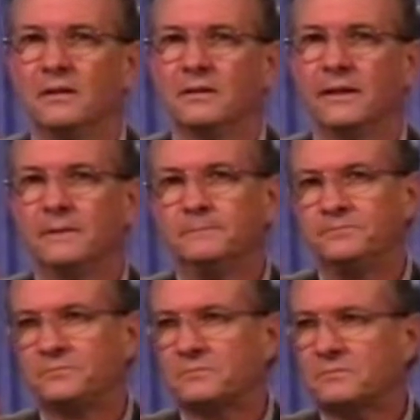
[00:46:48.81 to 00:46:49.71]
Now,
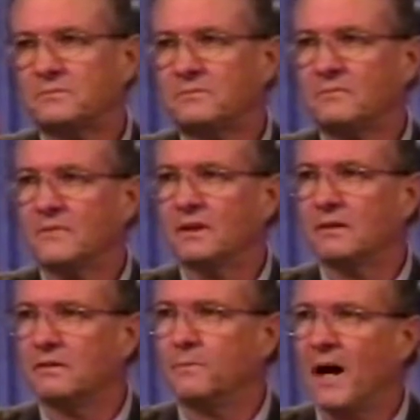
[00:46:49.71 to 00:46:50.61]

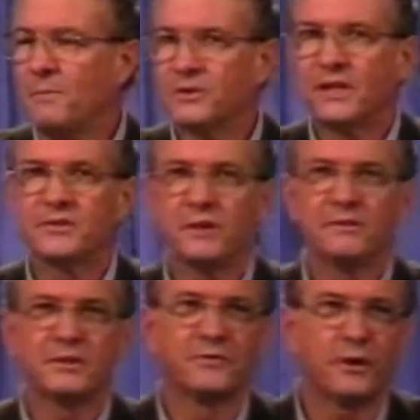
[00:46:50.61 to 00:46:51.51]
the Bible says here in
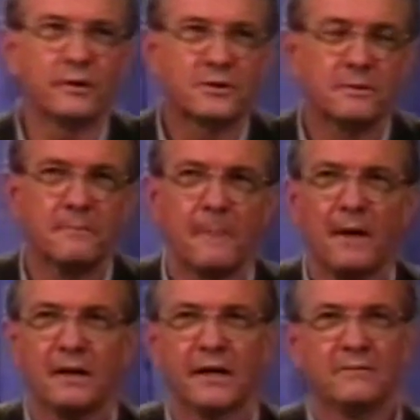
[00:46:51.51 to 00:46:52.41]
this verse,
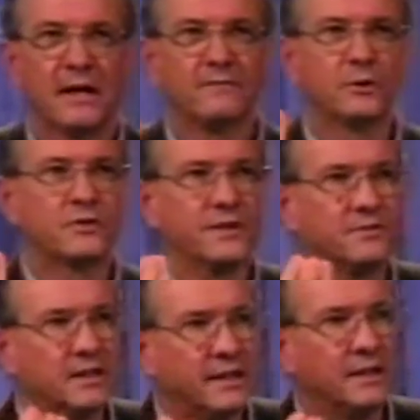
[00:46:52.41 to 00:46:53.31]
in, in verse
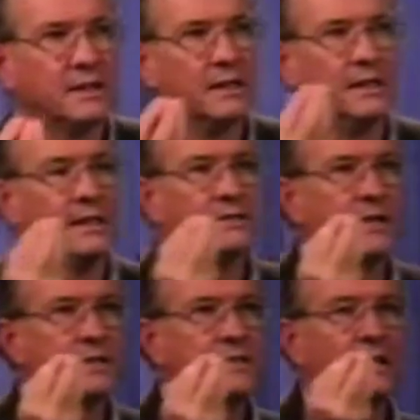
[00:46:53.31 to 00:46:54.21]
15, it
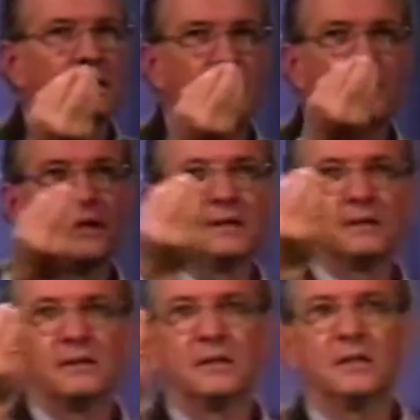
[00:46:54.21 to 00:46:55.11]
says that, that
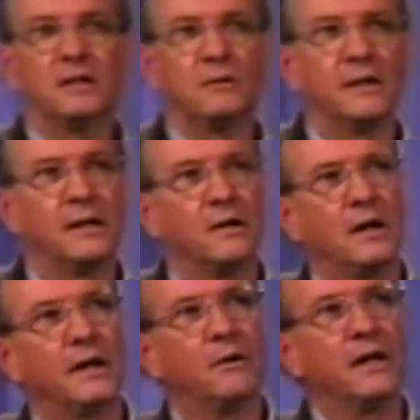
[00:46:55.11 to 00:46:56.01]
you know,
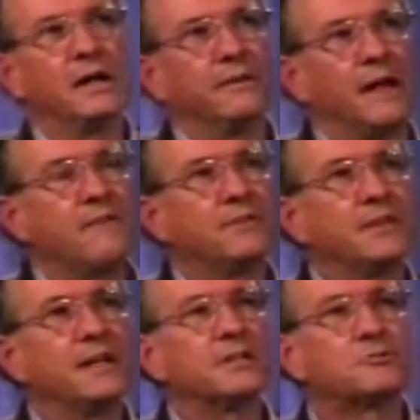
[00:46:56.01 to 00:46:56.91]

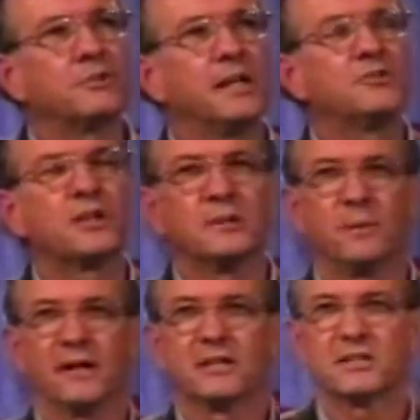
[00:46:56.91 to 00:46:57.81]
everything is strategically
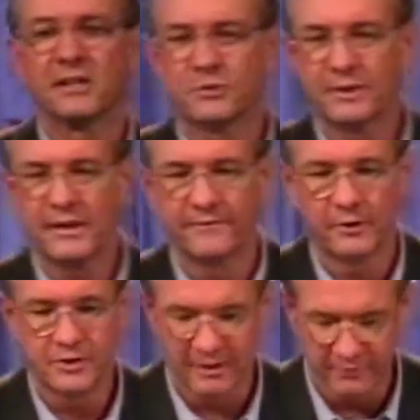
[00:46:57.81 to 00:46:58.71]
placed. Let's, let's read that
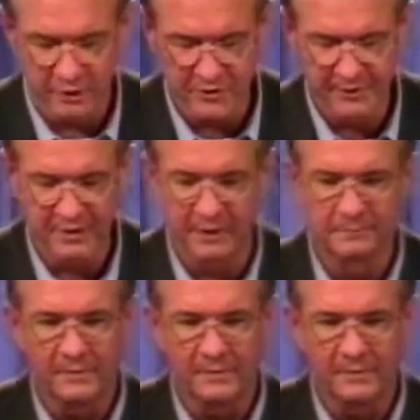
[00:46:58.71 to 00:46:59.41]
verse in verse 15.